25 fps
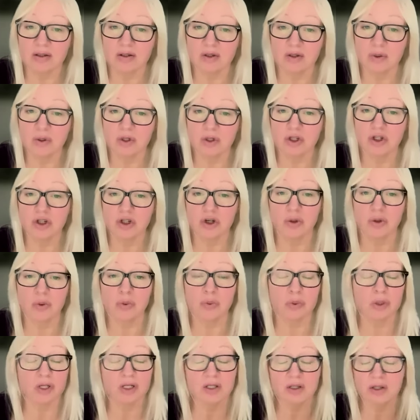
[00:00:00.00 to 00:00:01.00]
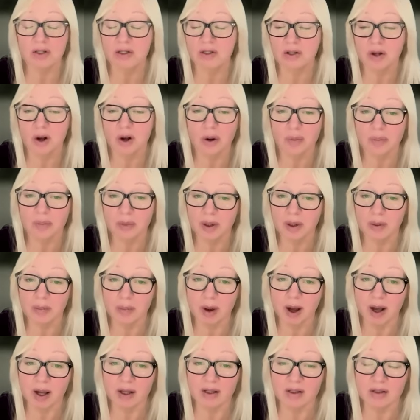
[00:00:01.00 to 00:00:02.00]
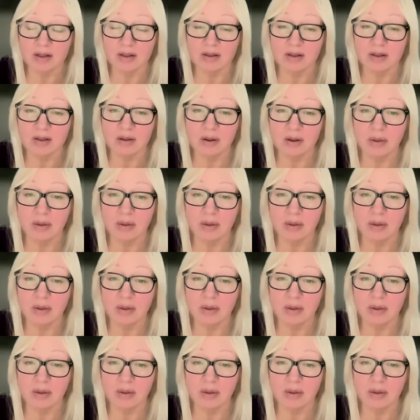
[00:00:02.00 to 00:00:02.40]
to ensure risks are minimized,